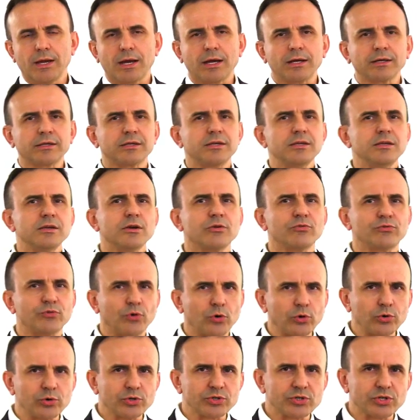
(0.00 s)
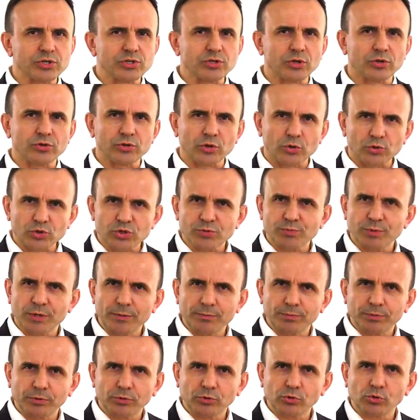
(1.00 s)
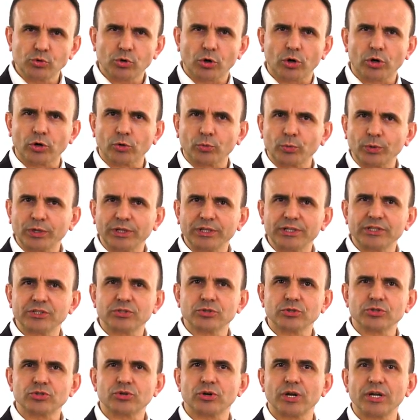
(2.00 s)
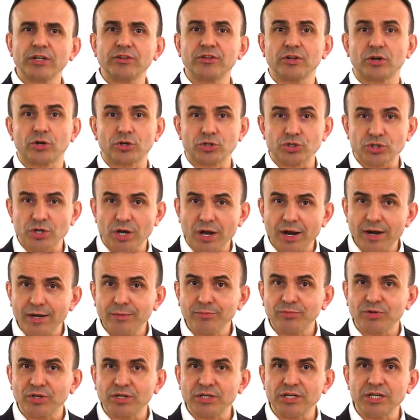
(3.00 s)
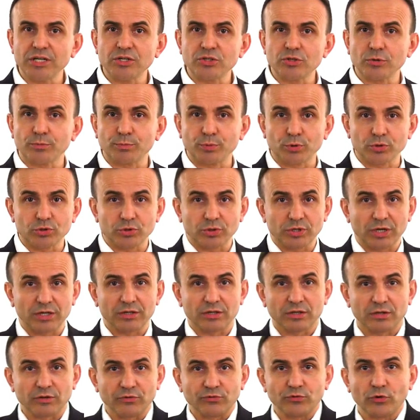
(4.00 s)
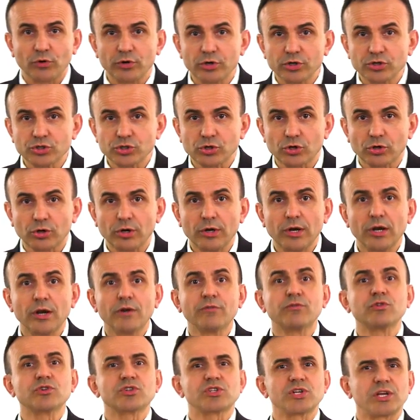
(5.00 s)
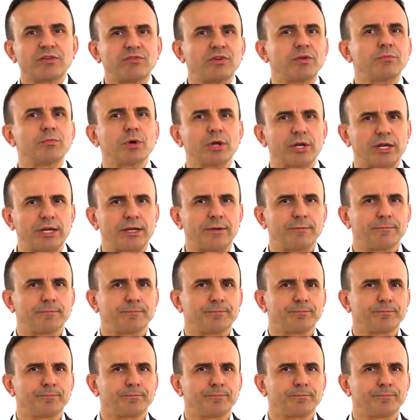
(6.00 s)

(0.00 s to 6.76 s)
IKEA focuses on those people who are willing to trade their time they need to put together the furniture for saving money.